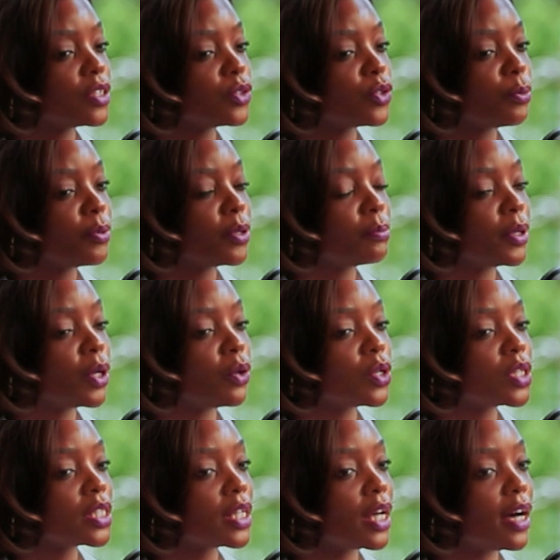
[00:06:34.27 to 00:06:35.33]
this topic
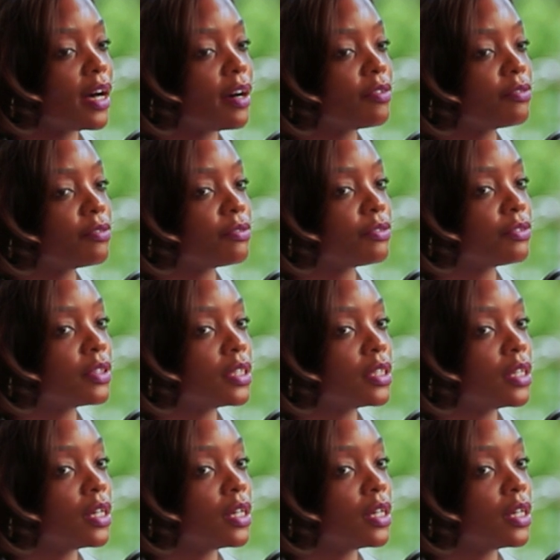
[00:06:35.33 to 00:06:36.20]
because I've